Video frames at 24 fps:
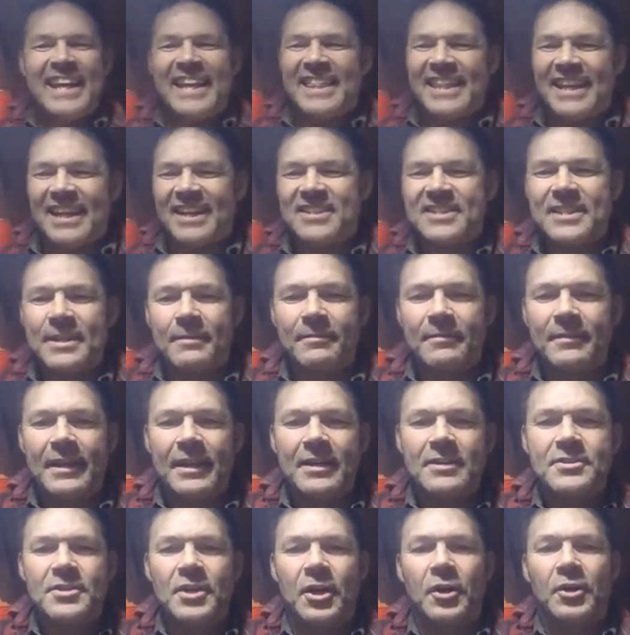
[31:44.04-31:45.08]
There's the
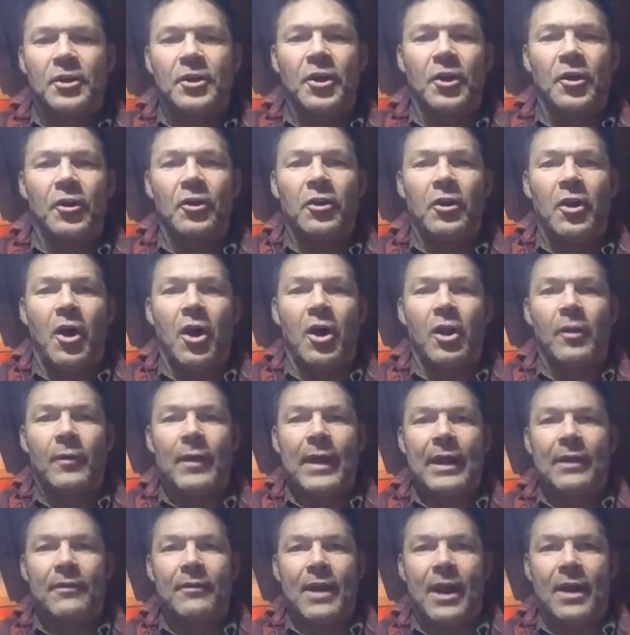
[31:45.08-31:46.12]
there's our curl all the
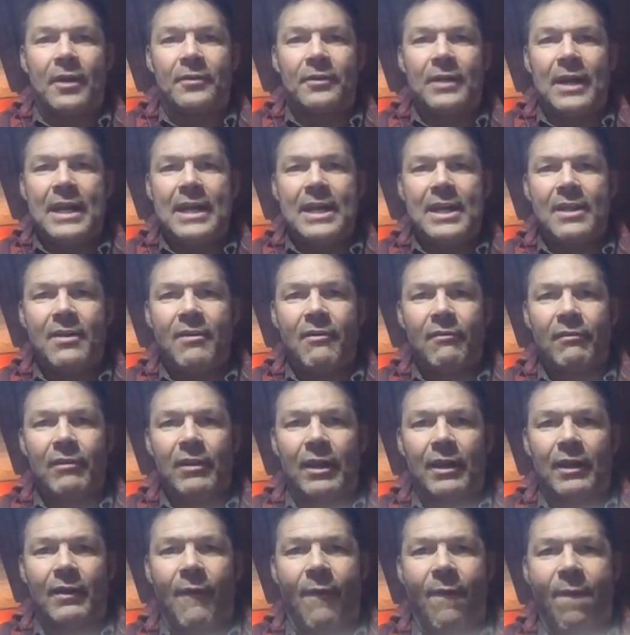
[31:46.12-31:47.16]
way around, right?
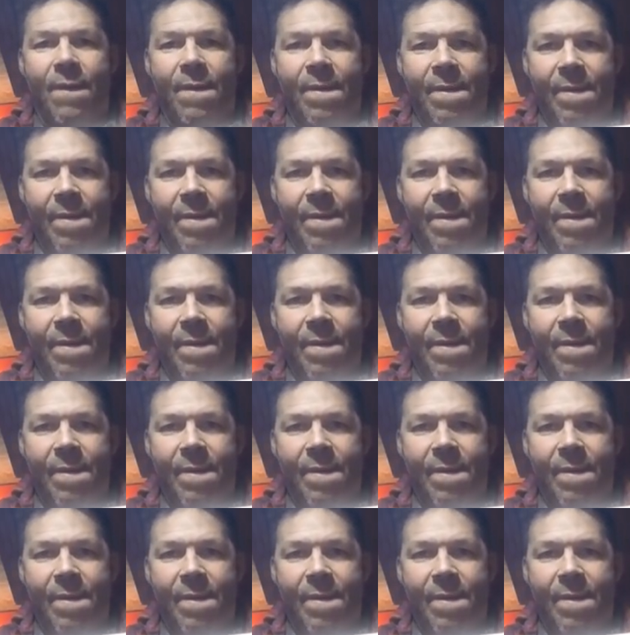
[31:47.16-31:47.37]
Look.